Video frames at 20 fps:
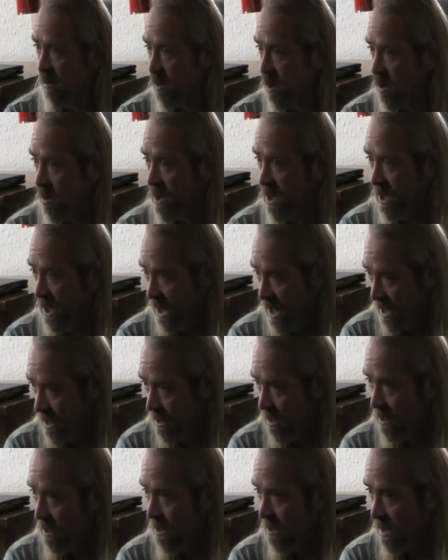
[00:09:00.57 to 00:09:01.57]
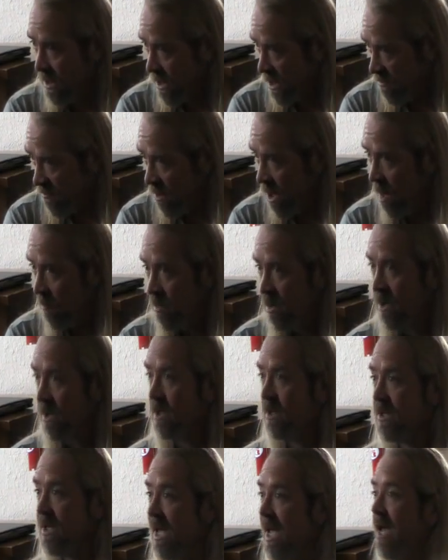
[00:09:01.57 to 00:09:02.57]
up what we need to give up
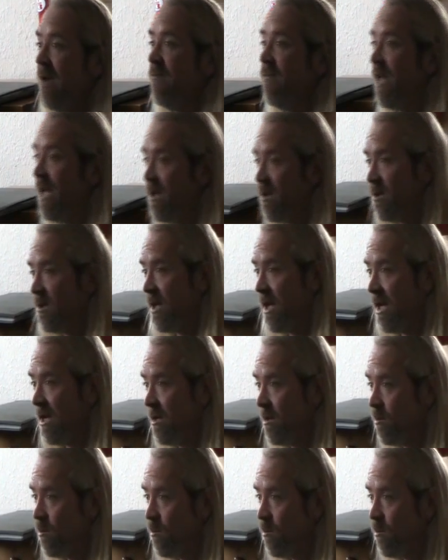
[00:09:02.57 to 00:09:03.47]
to have that state?